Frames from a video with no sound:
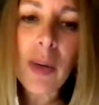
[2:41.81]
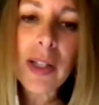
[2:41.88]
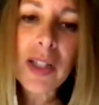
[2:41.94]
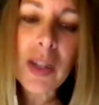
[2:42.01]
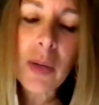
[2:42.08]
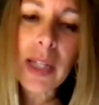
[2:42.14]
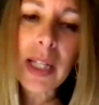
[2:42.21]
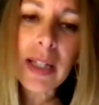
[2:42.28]
And
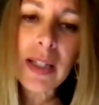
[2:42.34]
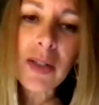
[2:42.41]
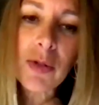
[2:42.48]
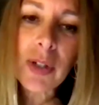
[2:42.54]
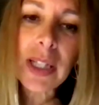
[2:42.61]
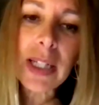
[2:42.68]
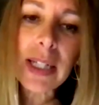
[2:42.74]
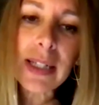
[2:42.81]
so
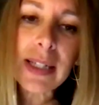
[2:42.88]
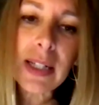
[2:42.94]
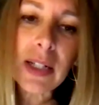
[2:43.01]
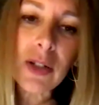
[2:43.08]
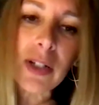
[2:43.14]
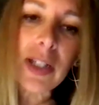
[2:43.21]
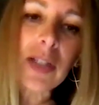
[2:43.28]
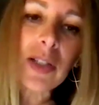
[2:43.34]
it's
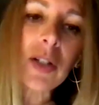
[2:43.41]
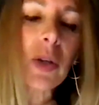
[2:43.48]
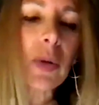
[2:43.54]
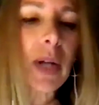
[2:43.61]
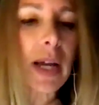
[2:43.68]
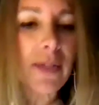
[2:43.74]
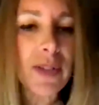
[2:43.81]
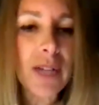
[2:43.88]
interesting. So you
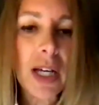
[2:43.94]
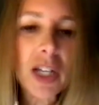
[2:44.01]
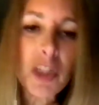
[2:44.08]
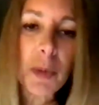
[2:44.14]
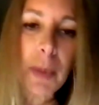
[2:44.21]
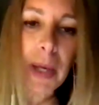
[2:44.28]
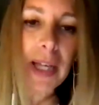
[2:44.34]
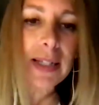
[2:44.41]
and I have
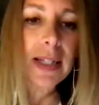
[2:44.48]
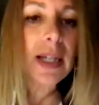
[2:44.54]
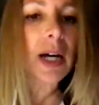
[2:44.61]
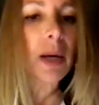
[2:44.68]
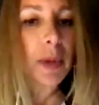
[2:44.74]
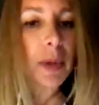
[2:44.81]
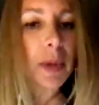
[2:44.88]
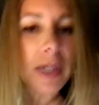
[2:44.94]
touched base a
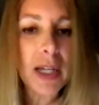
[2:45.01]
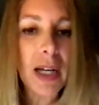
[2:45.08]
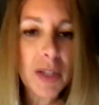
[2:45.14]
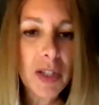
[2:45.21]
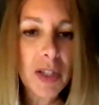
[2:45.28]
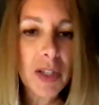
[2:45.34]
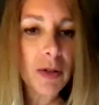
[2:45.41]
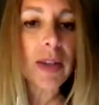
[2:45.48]
couple of
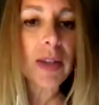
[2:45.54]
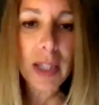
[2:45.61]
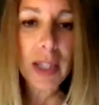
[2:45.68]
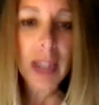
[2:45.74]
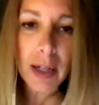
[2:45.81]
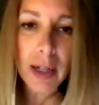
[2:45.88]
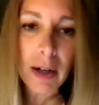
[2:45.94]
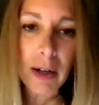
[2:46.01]
times throughout the
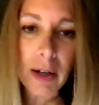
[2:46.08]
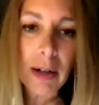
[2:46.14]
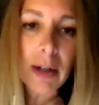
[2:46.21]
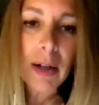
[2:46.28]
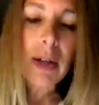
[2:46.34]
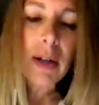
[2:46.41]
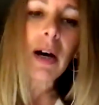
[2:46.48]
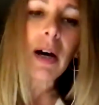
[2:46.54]
year.
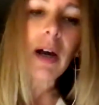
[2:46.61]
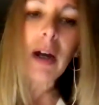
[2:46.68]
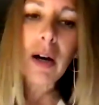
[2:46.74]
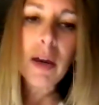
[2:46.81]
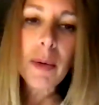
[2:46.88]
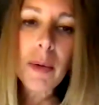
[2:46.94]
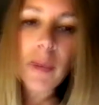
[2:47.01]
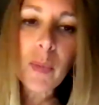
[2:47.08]

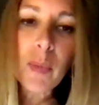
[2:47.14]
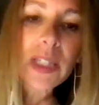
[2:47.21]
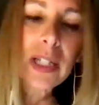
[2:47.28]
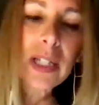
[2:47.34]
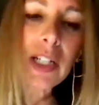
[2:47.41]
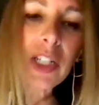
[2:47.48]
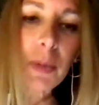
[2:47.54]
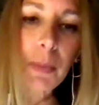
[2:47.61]
We
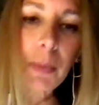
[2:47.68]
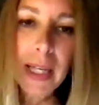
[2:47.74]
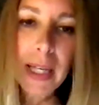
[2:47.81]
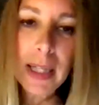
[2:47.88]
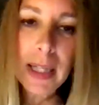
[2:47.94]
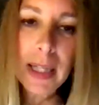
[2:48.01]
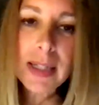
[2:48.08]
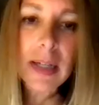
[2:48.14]
touched
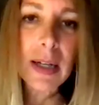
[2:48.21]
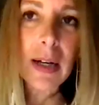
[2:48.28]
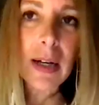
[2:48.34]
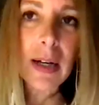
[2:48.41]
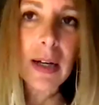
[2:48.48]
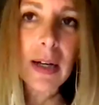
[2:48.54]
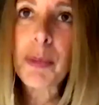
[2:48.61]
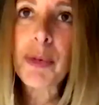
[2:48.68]
base
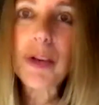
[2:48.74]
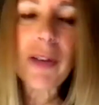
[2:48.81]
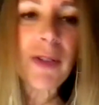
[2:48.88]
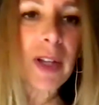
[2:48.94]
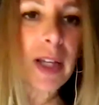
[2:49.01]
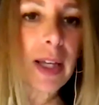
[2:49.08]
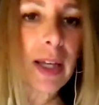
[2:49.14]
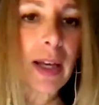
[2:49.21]

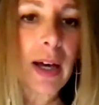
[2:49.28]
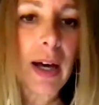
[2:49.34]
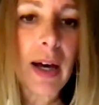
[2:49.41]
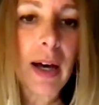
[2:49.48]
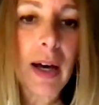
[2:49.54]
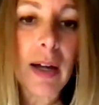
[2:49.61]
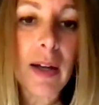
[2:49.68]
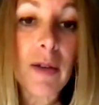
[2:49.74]
briefly
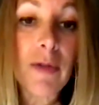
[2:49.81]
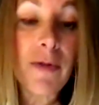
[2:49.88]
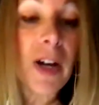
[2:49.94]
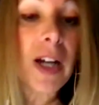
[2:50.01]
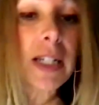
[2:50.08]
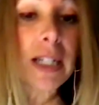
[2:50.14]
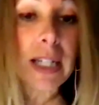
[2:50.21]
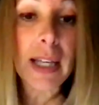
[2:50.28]
on
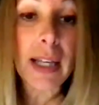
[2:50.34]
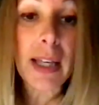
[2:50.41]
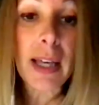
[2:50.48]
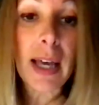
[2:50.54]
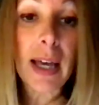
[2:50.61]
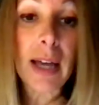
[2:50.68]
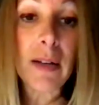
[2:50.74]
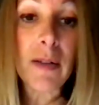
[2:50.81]

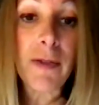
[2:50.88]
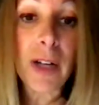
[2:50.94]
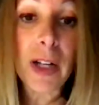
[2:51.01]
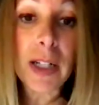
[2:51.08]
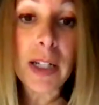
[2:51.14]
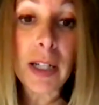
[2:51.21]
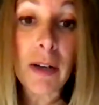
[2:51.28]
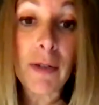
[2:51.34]

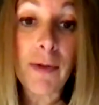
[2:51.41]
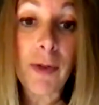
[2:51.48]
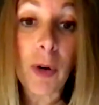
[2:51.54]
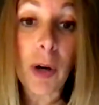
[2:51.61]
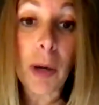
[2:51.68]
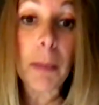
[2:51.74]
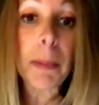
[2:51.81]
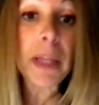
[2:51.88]
funding
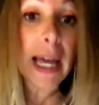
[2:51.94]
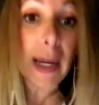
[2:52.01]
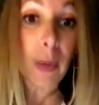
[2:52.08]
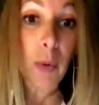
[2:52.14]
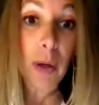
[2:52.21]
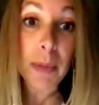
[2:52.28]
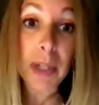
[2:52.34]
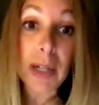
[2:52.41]
for Black
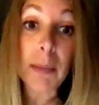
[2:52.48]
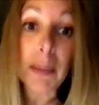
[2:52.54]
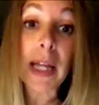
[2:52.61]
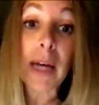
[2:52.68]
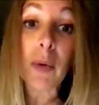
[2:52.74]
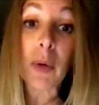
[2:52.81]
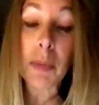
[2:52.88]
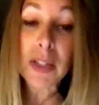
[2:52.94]
women and
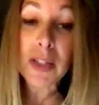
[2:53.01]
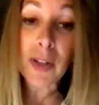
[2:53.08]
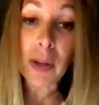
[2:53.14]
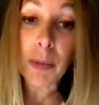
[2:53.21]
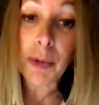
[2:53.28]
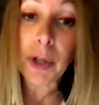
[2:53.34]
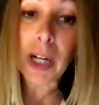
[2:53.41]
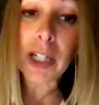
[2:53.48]
Black women's
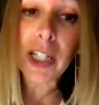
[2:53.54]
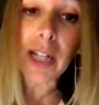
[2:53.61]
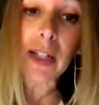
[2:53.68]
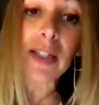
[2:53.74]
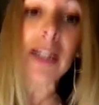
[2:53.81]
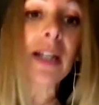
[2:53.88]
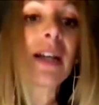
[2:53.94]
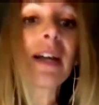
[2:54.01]
film
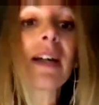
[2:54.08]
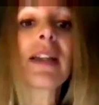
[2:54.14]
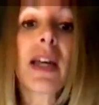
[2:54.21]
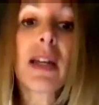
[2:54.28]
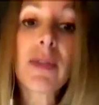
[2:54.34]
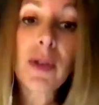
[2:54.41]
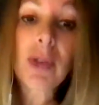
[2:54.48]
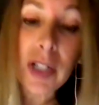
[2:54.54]
projects.
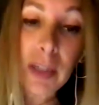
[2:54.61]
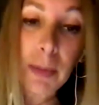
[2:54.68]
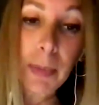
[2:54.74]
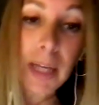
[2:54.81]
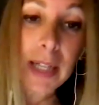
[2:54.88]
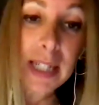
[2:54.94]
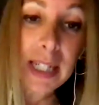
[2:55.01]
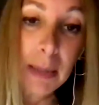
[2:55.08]
Then, of course, the
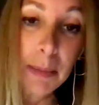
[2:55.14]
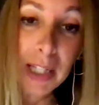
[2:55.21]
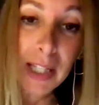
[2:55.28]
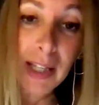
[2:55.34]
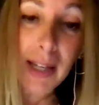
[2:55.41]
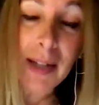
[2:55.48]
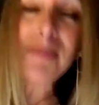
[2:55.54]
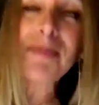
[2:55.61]
pandemic
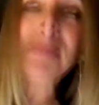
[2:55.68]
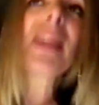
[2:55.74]
hit.